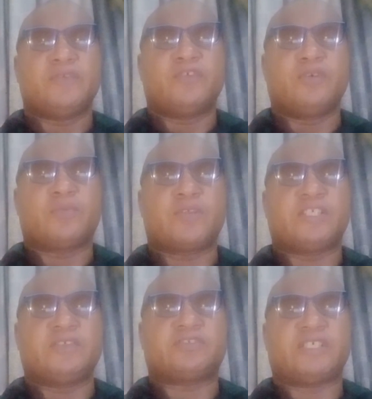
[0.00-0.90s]
develop
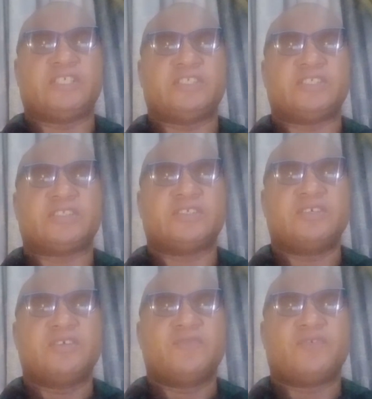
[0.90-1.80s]
creative strategies
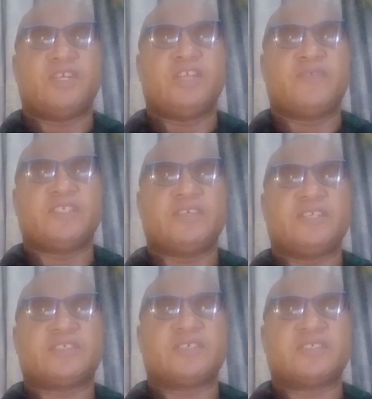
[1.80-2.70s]
for leveraging
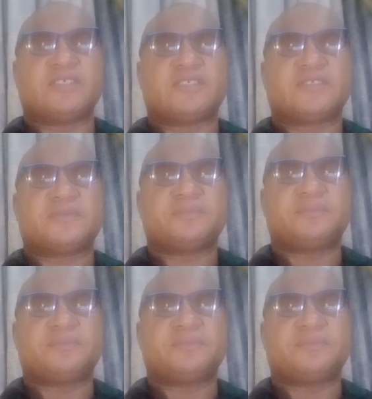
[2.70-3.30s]
resources.